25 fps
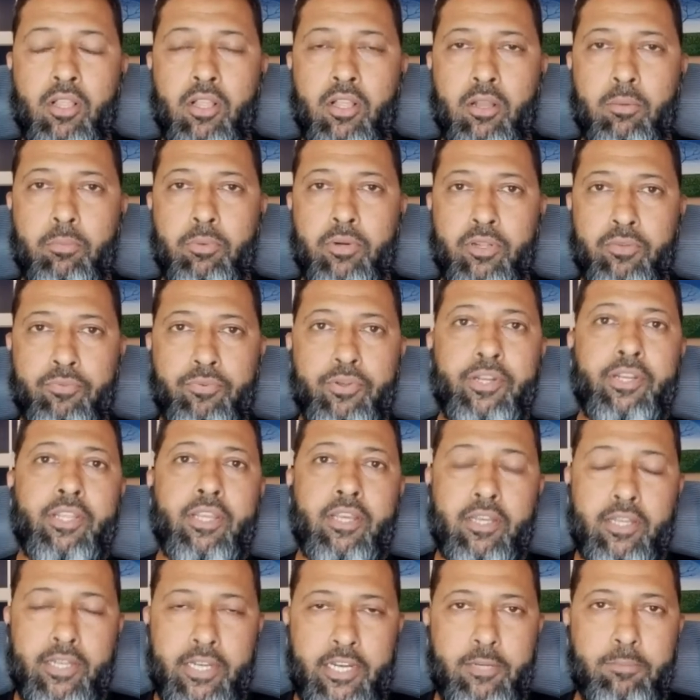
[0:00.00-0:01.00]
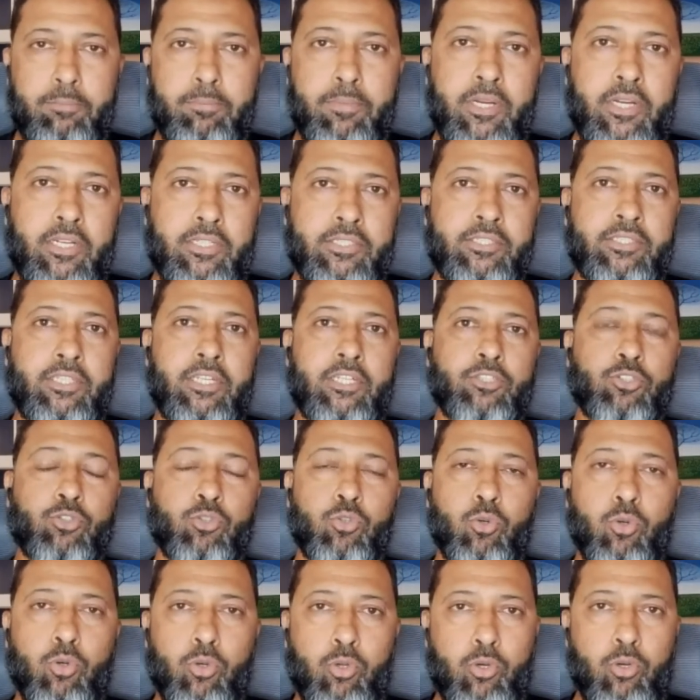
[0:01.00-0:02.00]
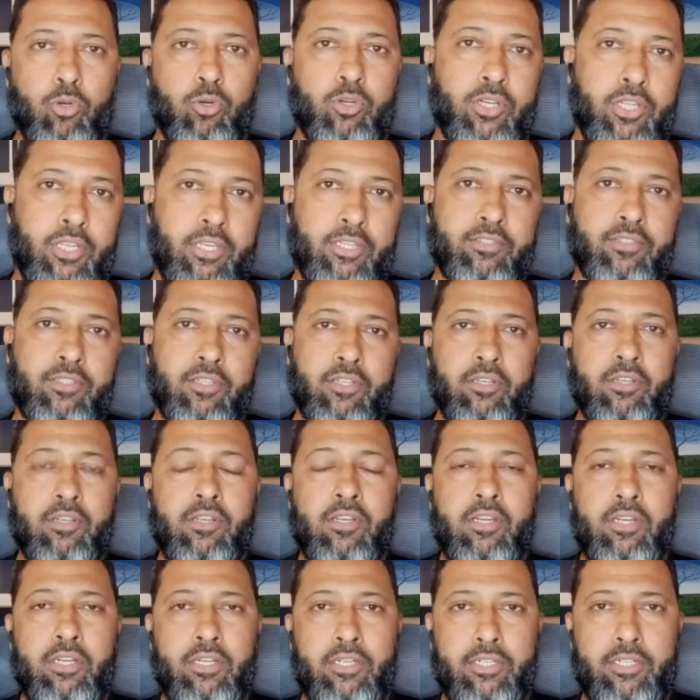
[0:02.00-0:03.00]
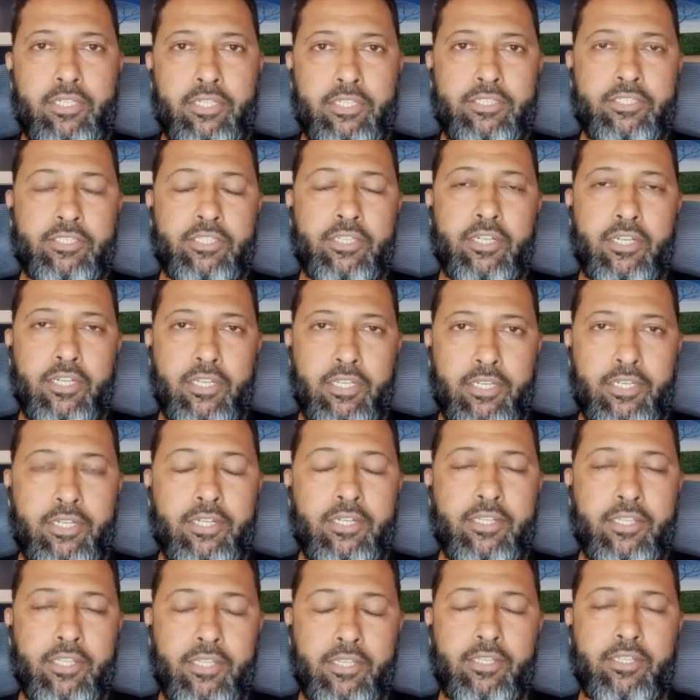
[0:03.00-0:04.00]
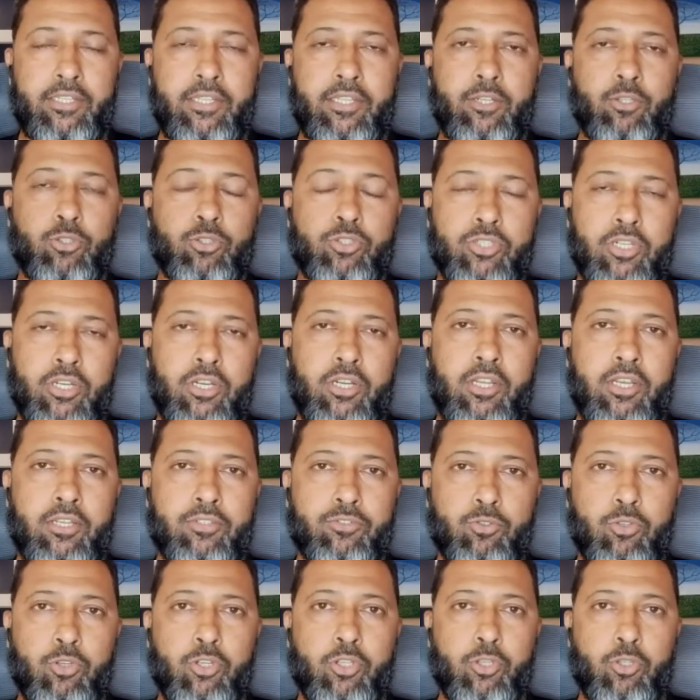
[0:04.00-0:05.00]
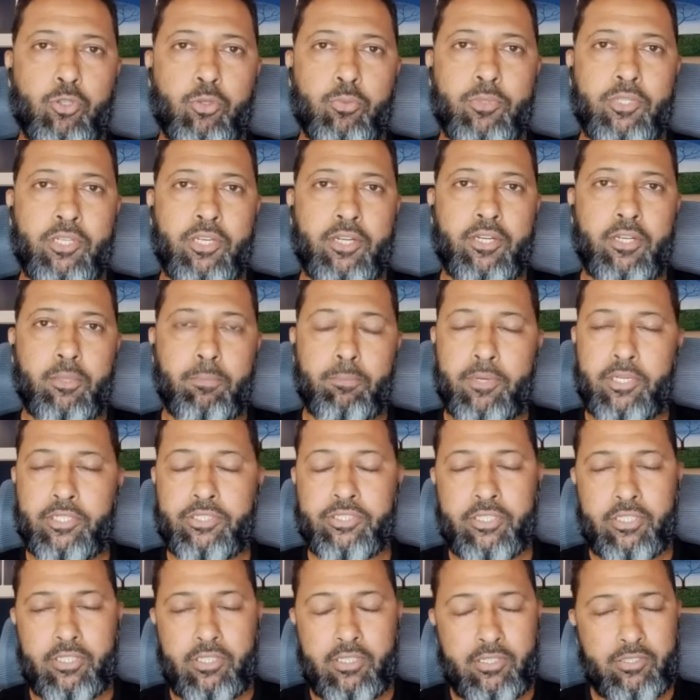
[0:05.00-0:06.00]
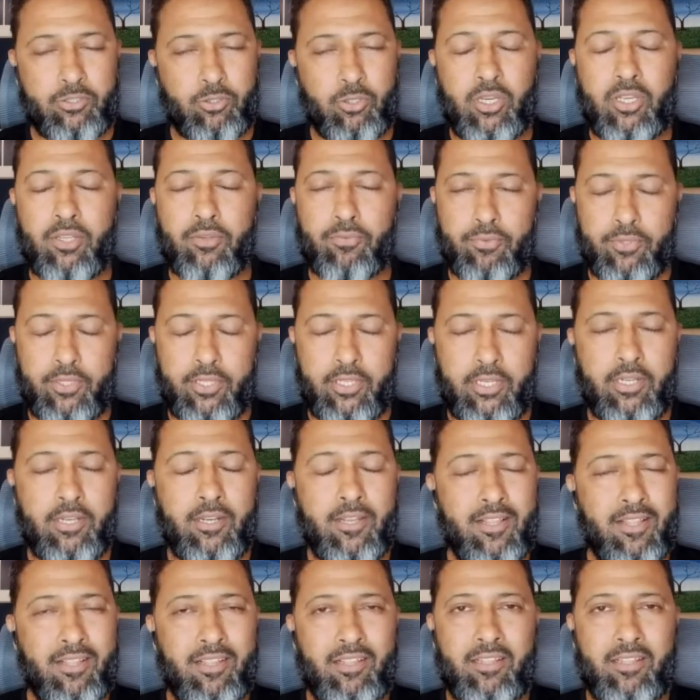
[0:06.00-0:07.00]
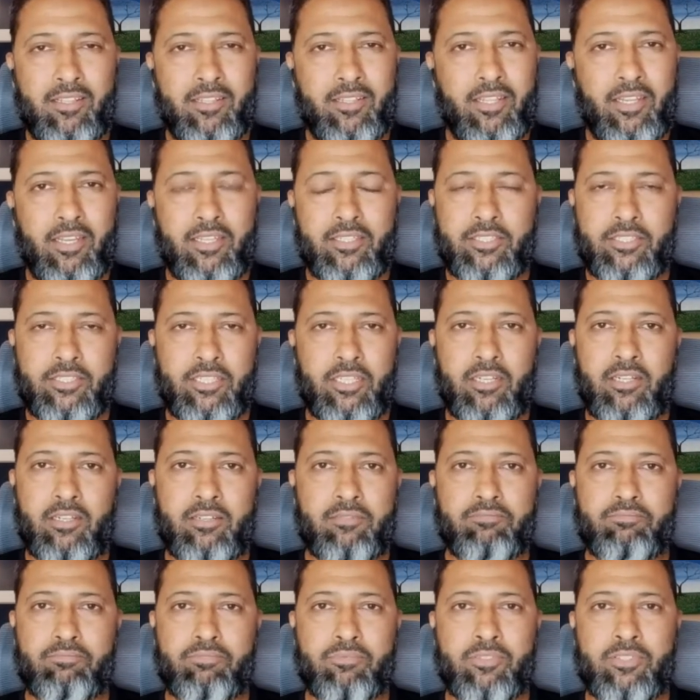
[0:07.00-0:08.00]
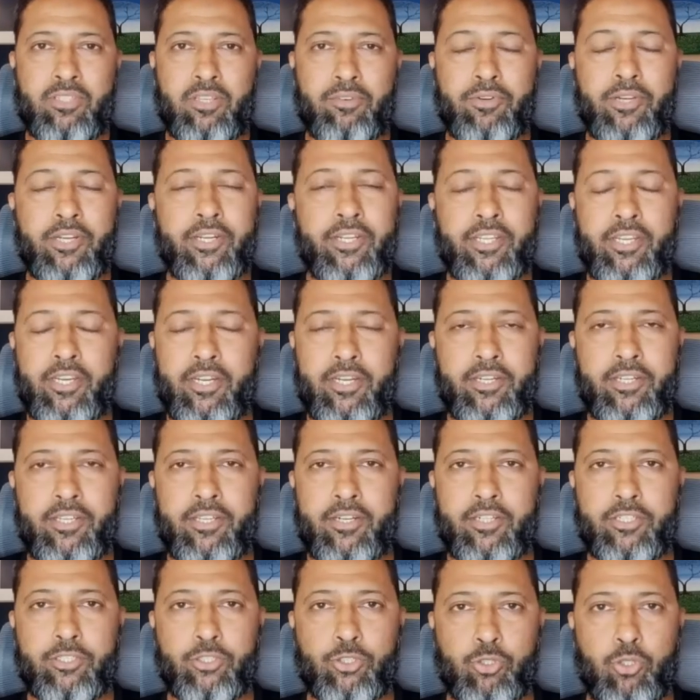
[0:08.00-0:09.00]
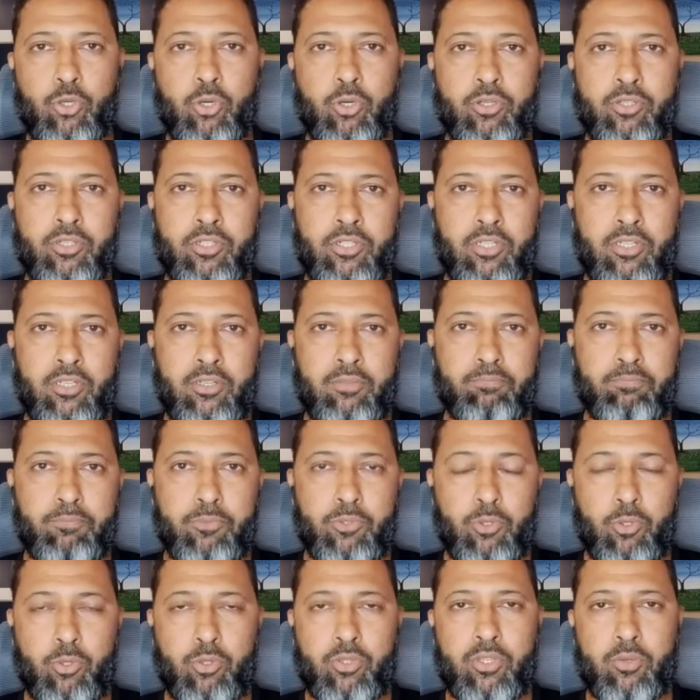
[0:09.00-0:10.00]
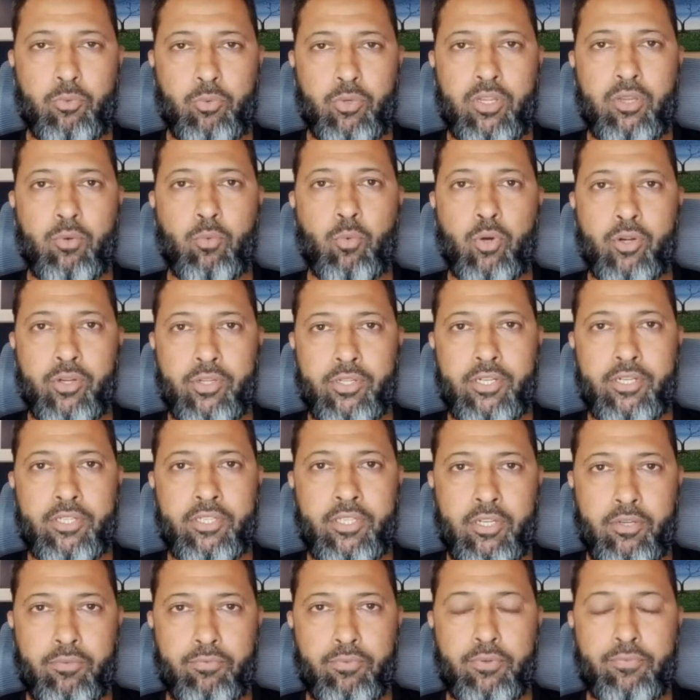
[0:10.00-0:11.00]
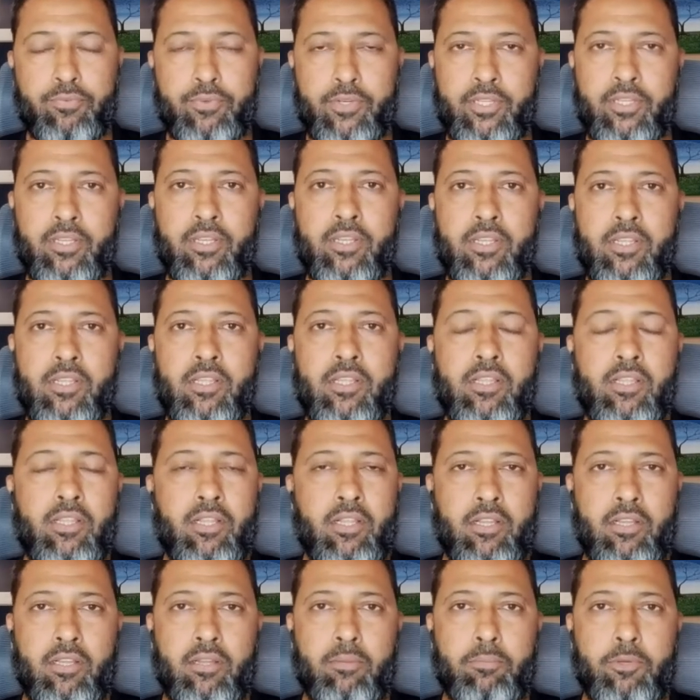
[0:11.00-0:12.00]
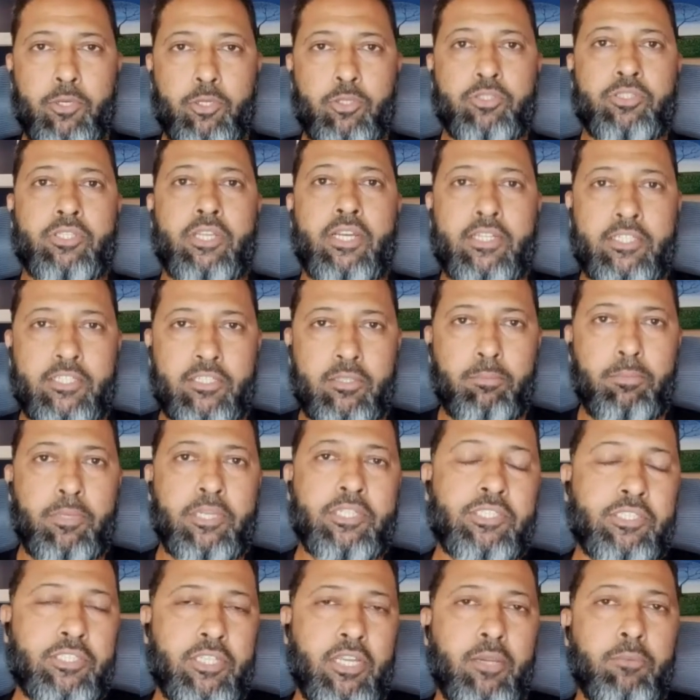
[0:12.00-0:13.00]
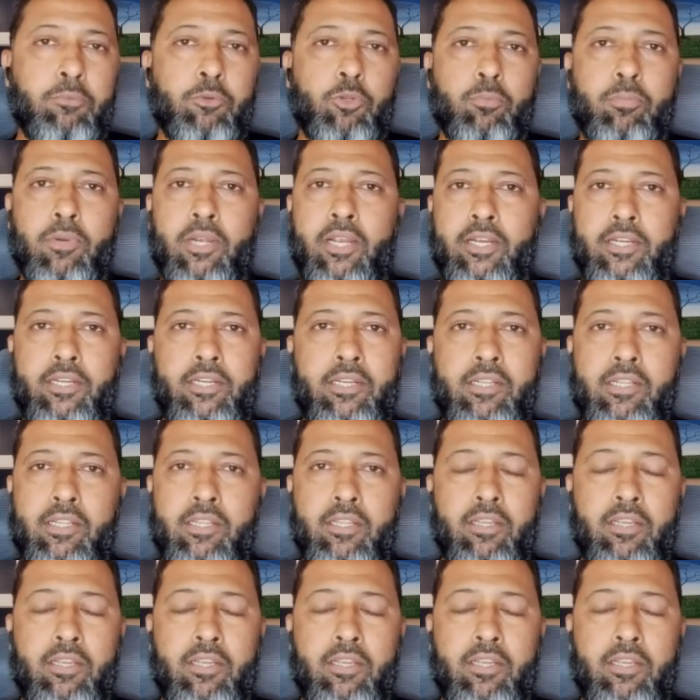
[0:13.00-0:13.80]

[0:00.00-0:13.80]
Uh, but if India get past that score or takes a decent lead, then then Australia is going to be under pressure. So I feel they are still 70, 80 run short. Uh, you know, they would have wanted 350 uh, because that's the best time to bat.